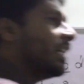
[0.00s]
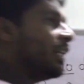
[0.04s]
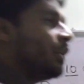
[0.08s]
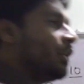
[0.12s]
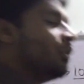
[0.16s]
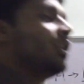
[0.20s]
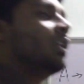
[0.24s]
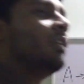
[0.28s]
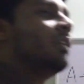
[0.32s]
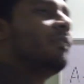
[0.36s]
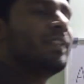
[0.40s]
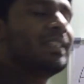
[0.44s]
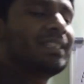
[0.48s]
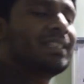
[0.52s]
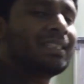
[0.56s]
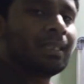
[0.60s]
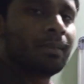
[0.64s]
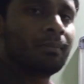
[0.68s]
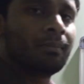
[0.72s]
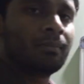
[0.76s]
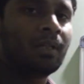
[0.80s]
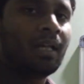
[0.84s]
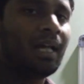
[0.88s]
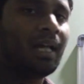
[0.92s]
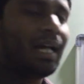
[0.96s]
unit of
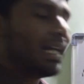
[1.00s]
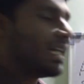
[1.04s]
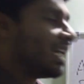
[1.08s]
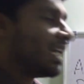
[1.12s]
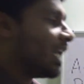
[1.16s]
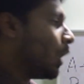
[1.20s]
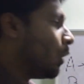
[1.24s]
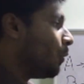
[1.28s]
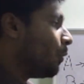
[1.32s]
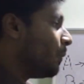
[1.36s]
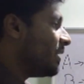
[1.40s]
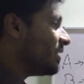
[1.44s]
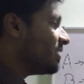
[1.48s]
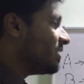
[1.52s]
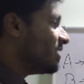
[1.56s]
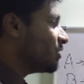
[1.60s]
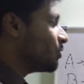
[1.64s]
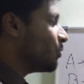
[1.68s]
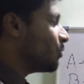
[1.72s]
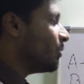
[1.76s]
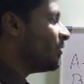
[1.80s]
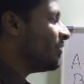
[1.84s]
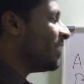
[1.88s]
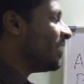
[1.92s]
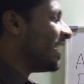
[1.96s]
LCM. And how we just
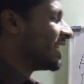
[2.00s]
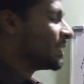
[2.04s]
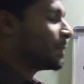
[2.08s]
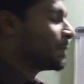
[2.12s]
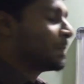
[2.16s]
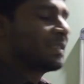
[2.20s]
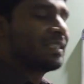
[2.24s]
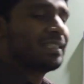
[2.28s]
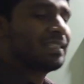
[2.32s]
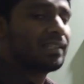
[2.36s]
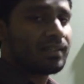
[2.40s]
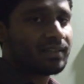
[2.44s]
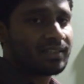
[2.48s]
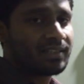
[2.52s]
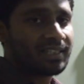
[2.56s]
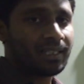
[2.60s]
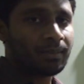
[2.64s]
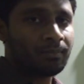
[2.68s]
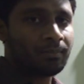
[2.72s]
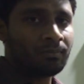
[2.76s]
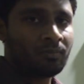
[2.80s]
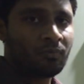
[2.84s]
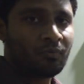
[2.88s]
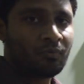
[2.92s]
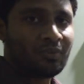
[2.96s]
going to express
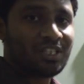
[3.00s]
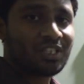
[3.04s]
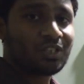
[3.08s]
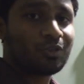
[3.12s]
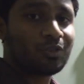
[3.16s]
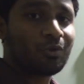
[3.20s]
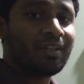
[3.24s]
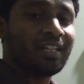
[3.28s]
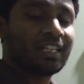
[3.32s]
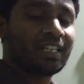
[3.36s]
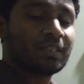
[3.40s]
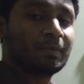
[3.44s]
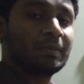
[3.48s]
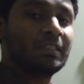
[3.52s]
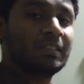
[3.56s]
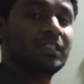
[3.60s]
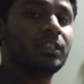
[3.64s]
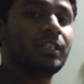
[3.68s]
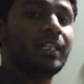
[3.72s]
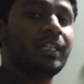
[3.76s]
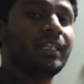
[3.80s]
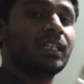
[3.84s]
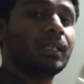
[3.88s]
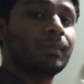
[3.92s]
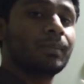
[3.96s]
LCM? We just going to express it
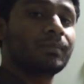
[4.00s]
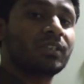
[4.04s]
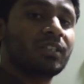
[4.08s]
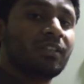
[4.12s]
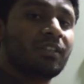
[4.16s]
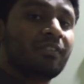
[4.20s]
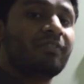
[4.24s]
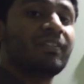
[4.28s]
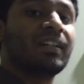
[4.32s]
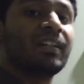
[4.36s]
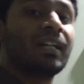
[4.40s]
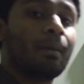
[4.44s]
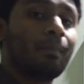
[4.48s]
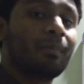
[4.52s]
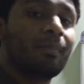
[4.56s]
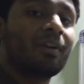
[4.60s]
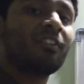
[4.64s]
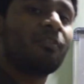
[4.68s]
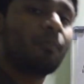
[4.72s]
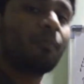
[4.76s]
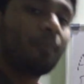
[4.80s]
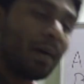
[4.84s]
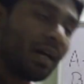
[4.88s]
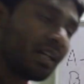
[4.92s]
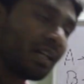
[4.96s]
in terms of number
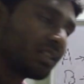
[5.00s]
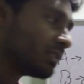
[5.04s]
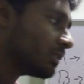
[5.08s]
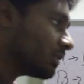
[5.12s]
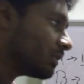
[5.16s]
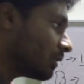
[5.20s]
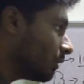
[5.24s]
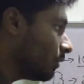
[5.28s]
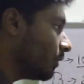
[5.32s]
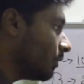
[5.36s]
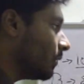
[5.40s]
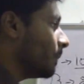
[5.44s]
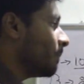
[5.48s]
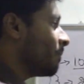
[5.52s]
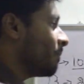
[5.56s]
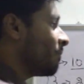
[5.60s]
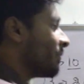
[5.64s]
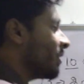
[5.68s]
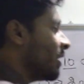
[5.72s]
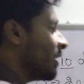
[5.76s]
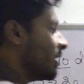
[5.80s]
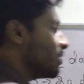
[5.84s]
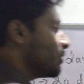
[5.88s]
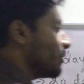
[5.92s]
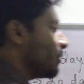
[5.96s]
of parts. Good.
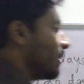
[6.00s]
So